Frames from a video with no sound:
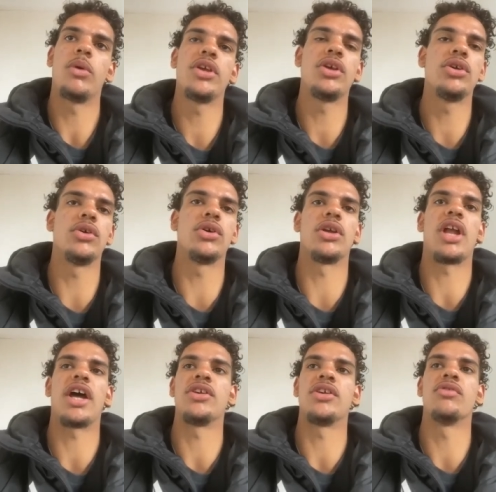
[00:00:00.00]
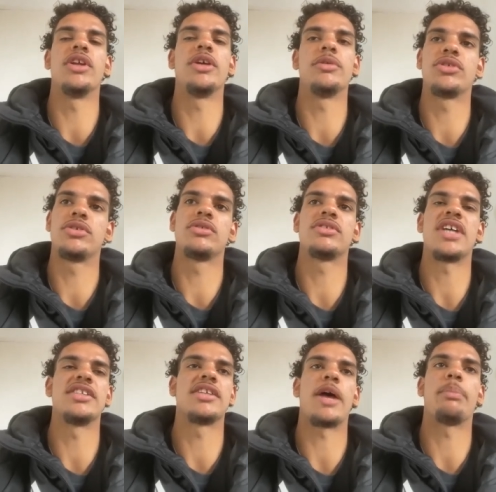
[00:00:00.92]
when you're younger, like you really
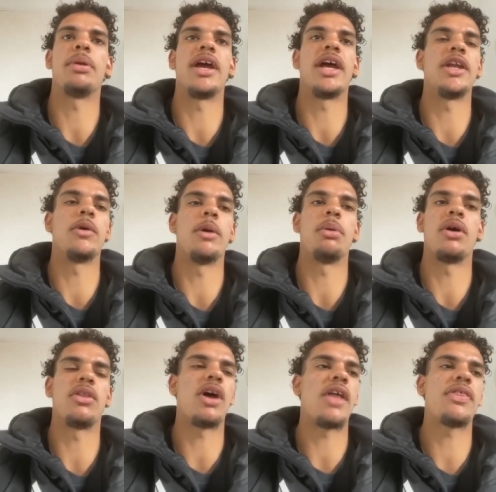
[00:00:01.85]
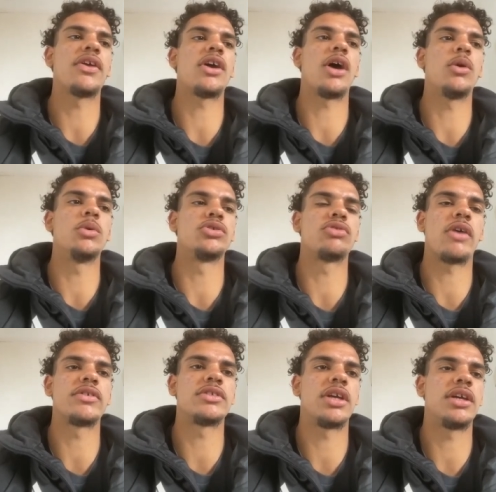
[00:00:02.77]
tend to like play anywhere. But no, I think I always
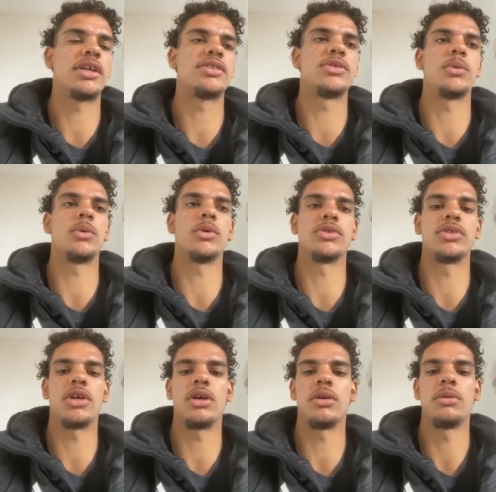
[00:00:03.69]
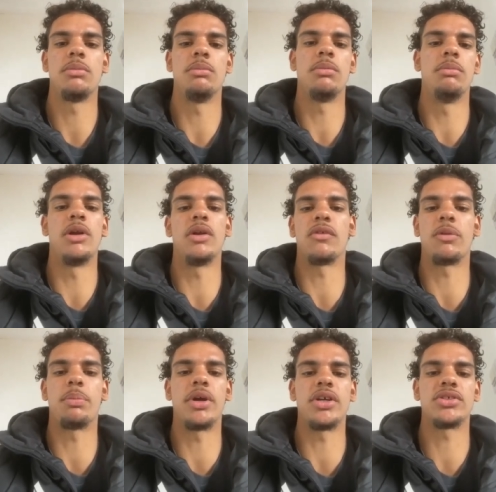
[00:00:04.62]
gravitated towards the uh, middle of
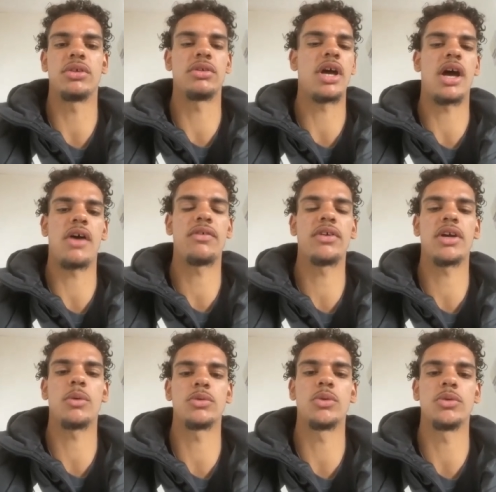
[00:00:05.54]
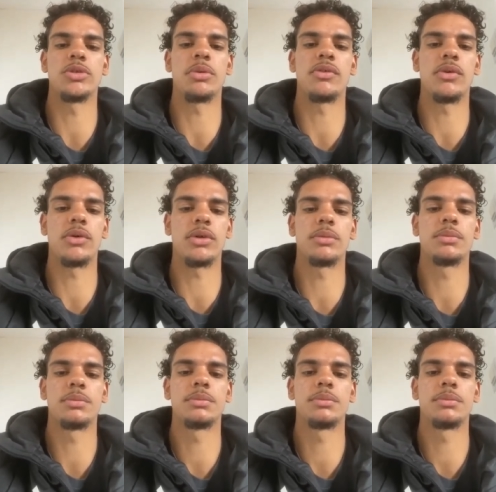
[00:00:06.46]
the pitch. So now I think I was always a midfielder.